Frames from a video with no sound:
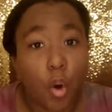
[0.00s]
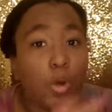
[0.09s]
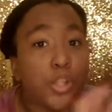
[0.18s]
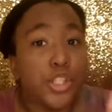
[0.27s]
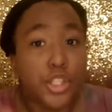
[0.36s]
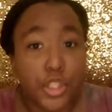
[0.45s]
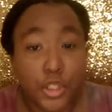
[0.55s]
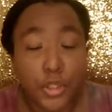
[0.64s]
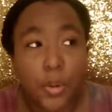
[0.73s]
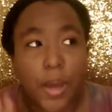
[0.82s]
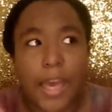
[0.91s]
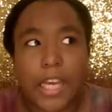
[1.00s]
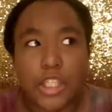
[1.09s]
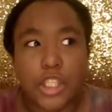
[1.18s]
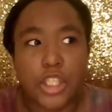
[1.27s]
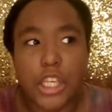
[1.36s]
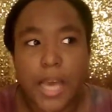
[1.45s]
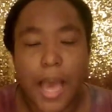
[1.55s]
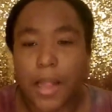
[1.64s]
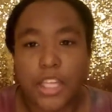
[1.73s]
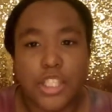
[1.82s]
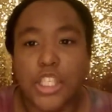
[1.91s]
what to do, and she acted
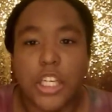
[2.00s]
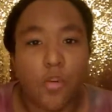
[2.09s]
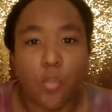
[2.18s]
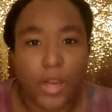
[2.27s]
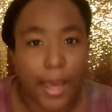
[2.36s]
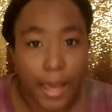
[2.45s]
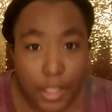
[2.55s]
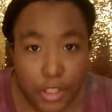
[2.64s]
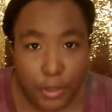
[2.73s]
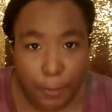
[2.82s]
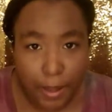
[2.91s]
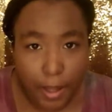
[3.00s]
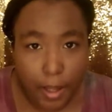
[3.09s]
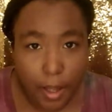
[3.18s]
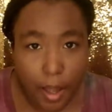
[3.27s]
like she didn't even want to answer me.